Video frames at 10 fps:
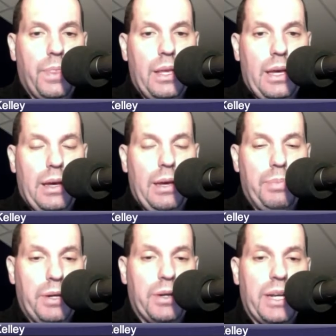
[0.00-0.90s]

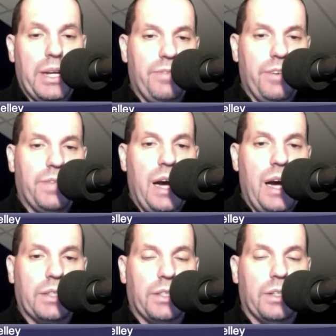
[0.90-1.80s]
Appeared as the 5th
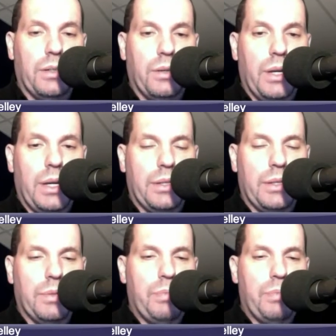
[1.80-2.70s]
Doctor.
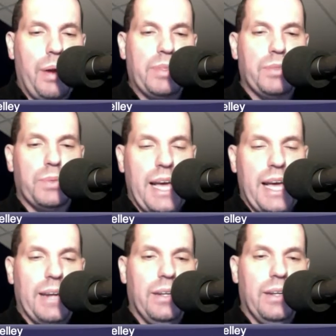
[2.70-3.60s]
The premise was that
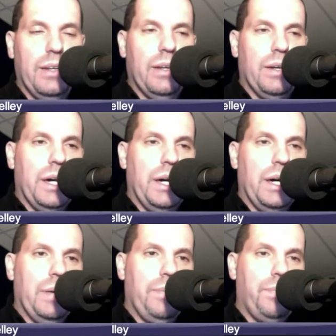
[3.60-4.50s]

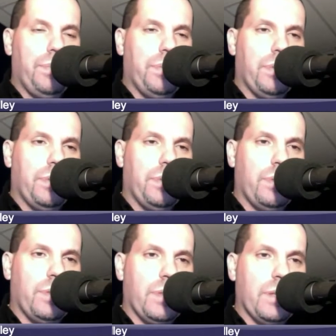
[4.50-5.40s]
the
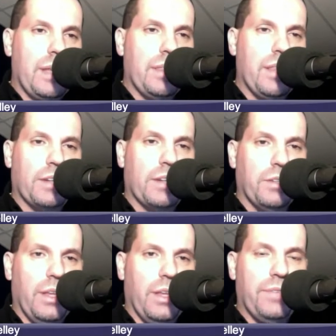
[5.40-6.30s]
10th Doctor
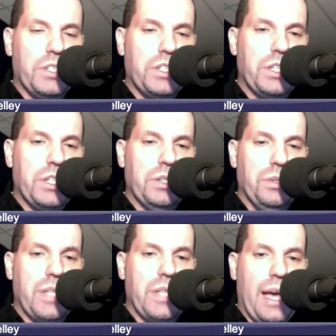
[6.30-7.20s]
left his shields
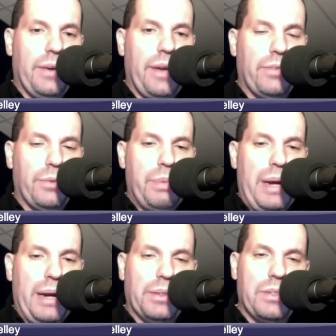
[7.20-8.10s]
down after
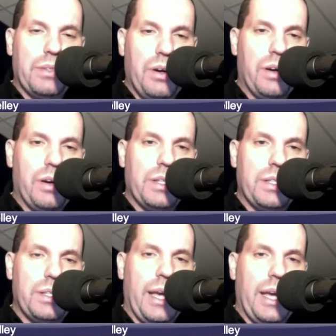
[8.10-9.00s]
repairing the TARDIS,
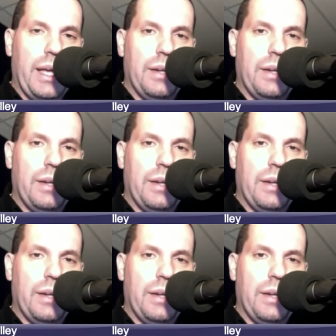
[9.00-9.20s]
and